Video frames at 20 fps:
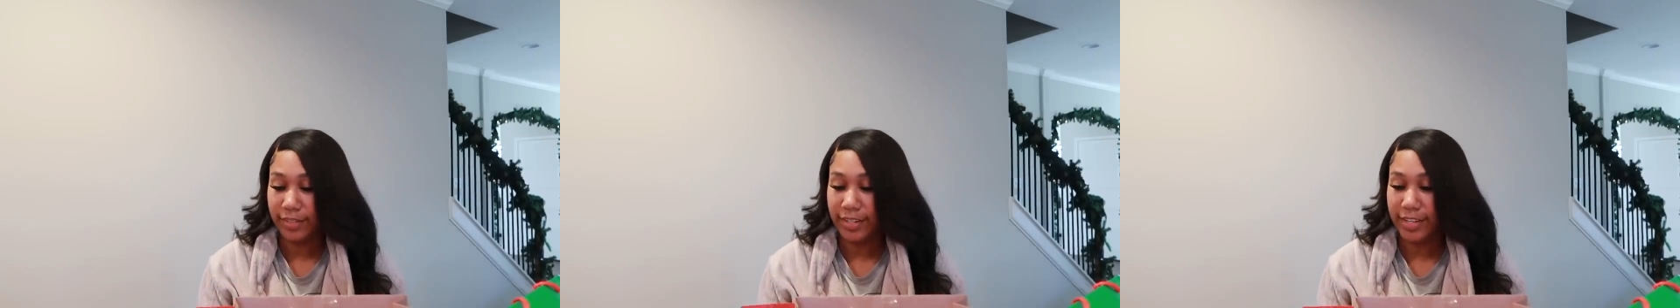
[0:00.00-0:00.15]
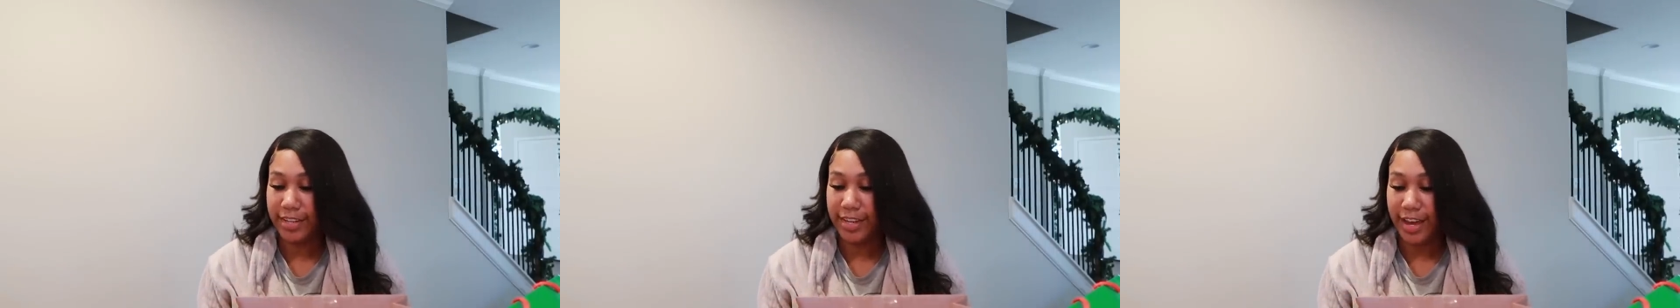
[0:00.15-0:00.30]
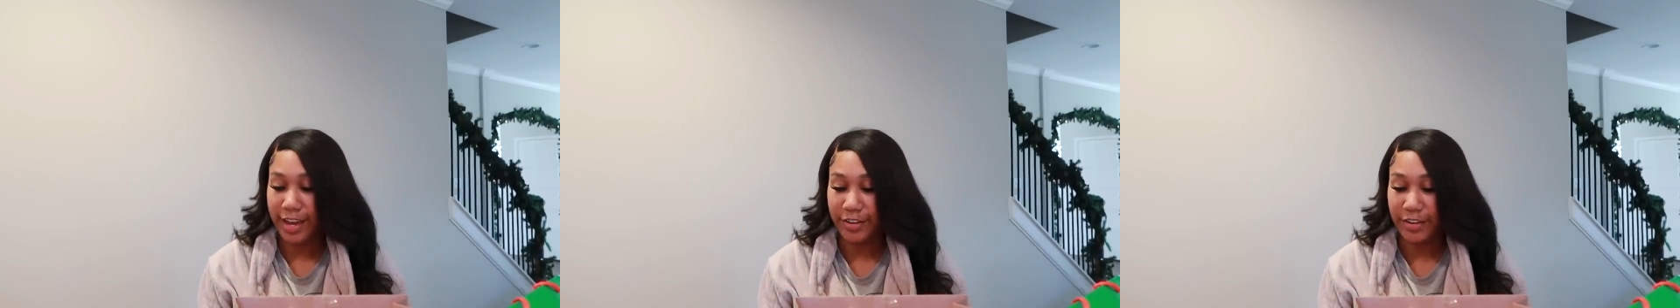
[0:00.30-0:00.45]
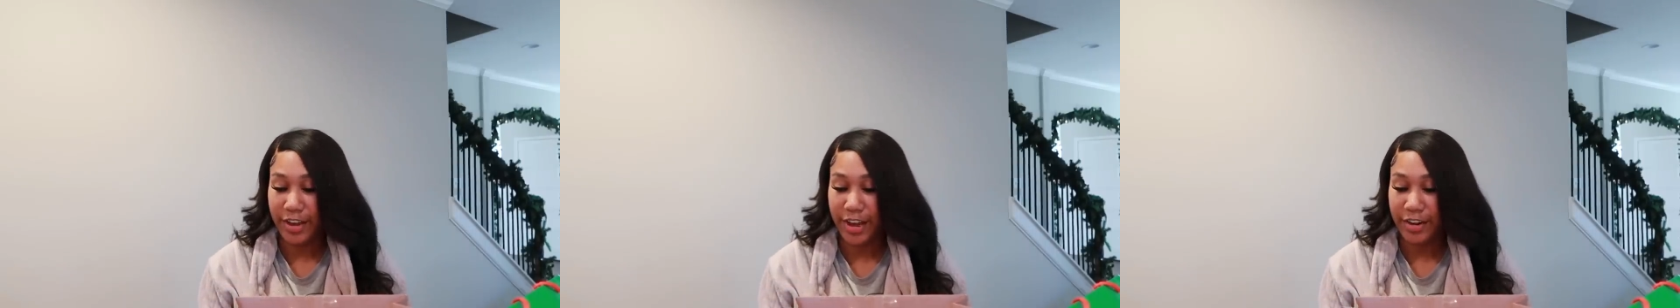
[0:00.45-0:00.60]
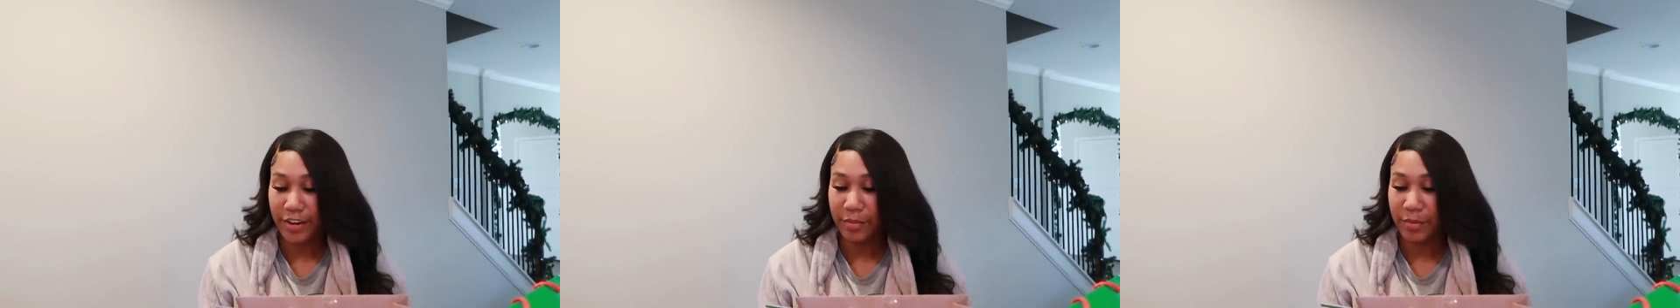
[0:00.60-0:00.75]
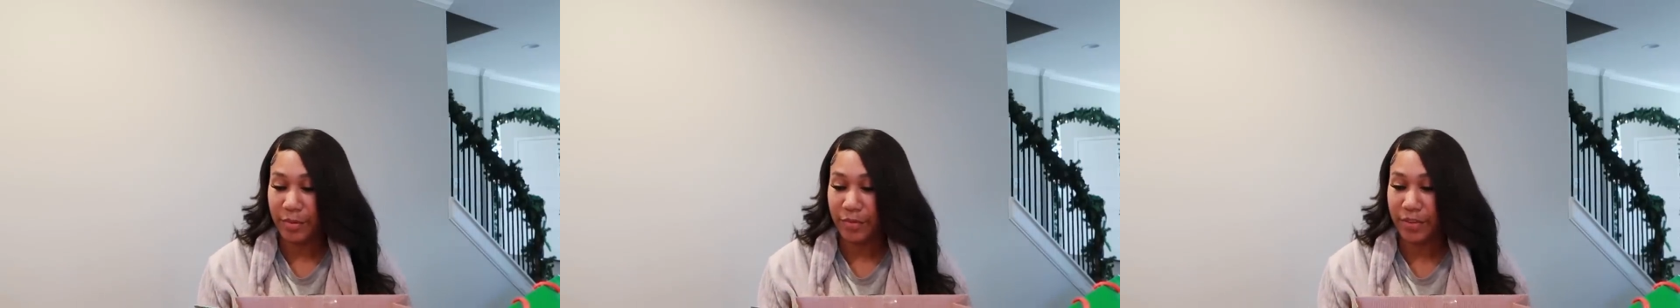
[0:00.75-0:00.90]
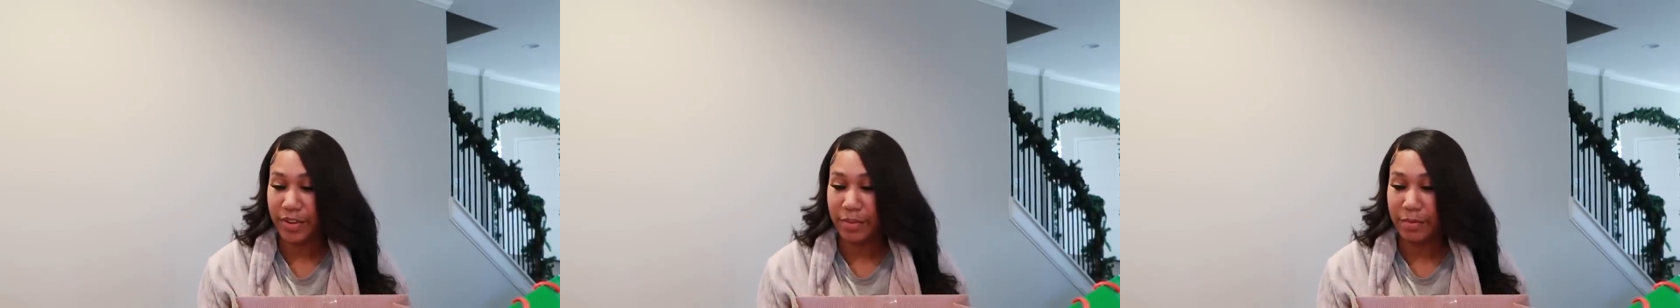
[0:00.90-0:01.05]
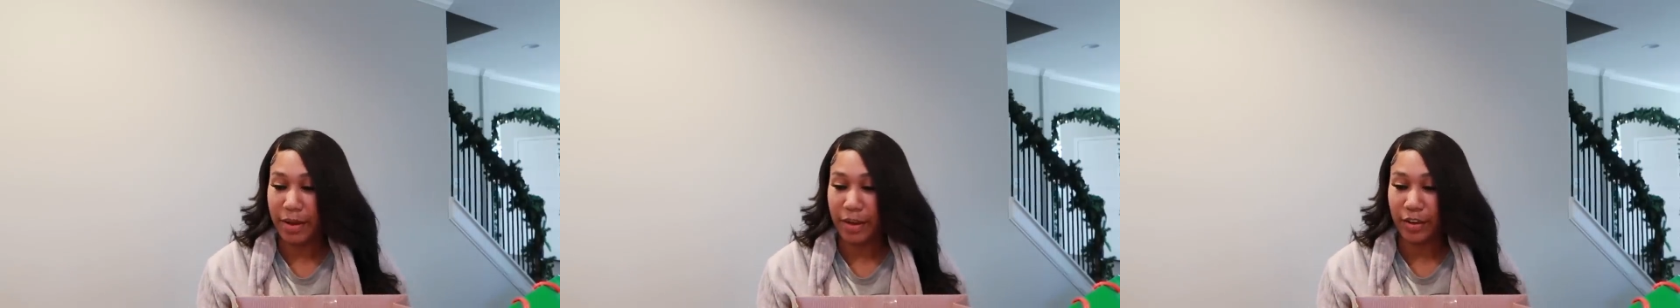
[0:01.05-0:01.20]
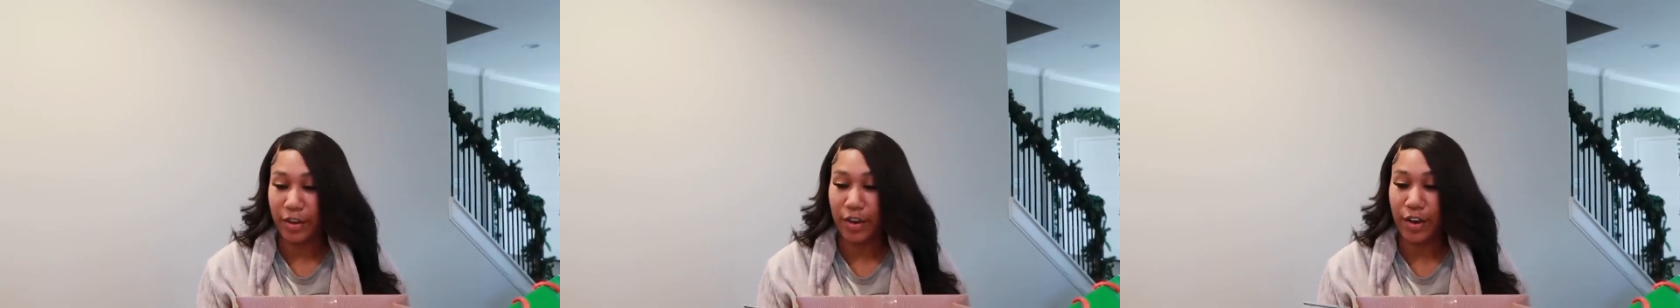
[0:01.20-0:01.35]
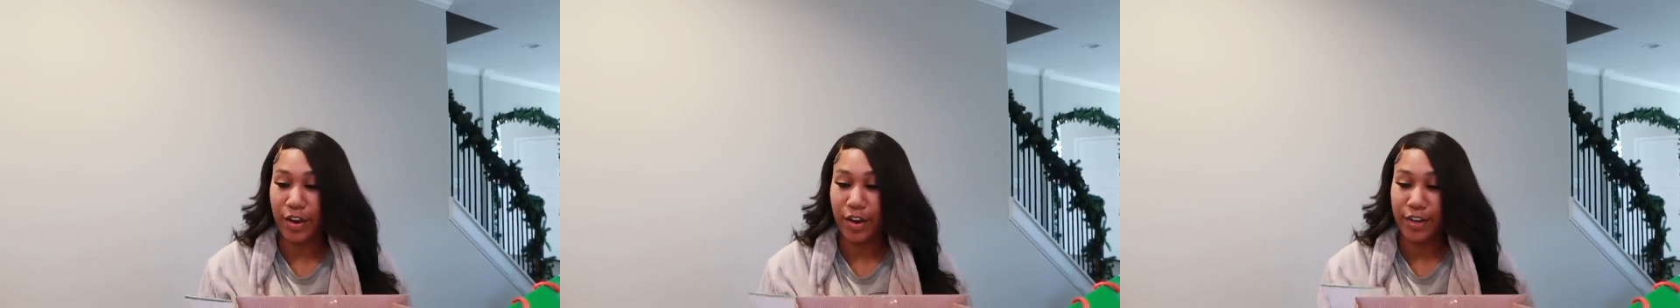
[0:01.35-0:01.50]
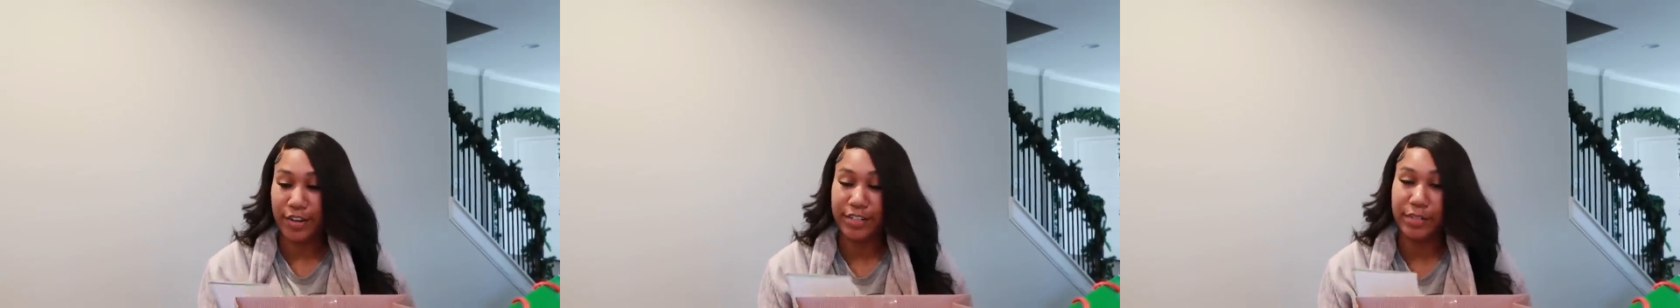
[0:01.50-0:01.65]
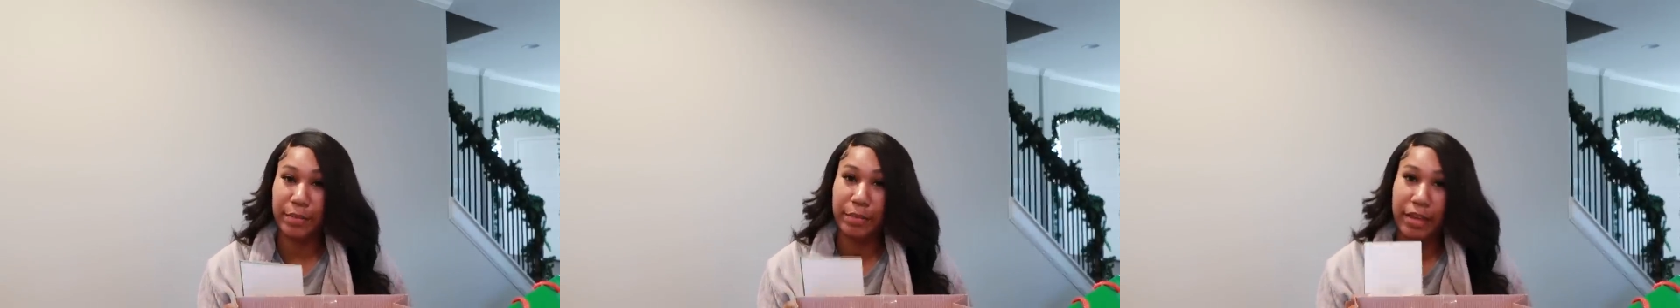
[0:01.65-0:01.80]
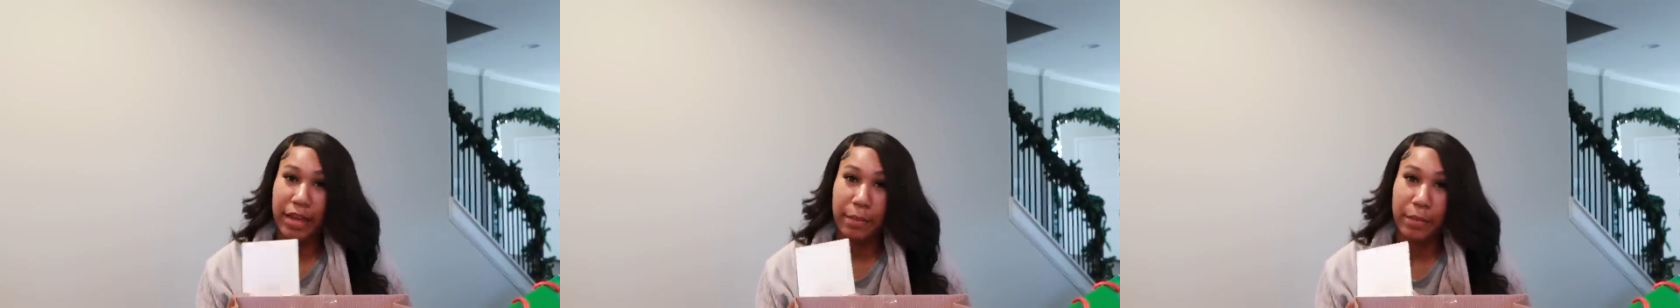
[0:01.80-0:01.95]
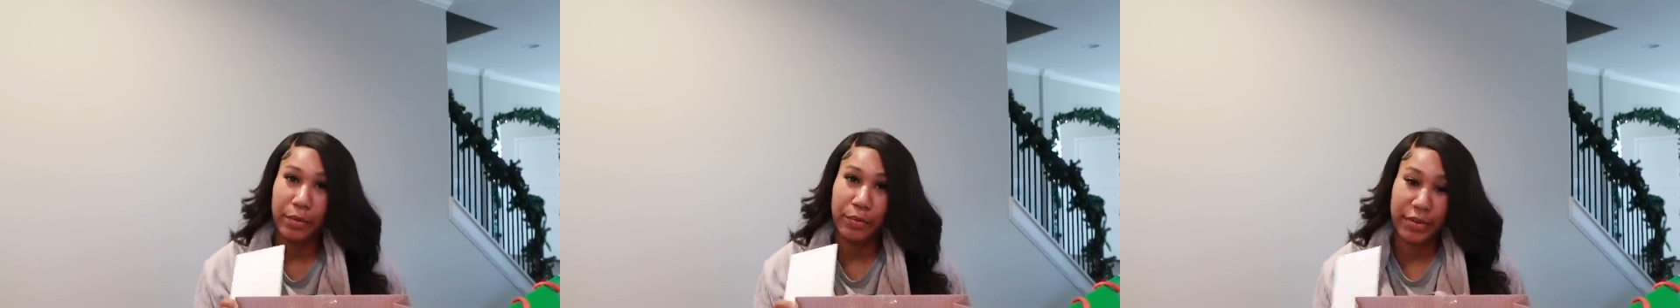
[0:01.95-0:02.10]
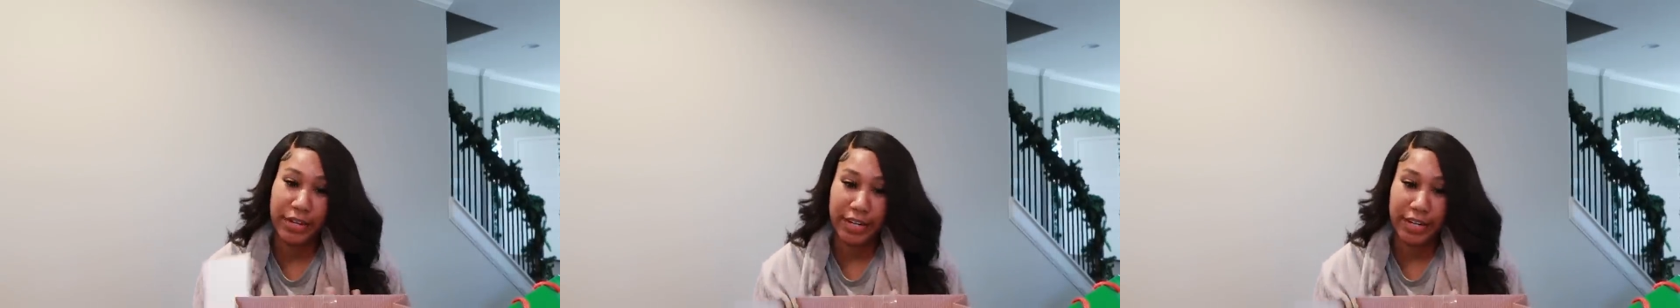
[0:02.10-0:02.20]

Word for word: Y'all know I don't be reading my cards, but I'm gonna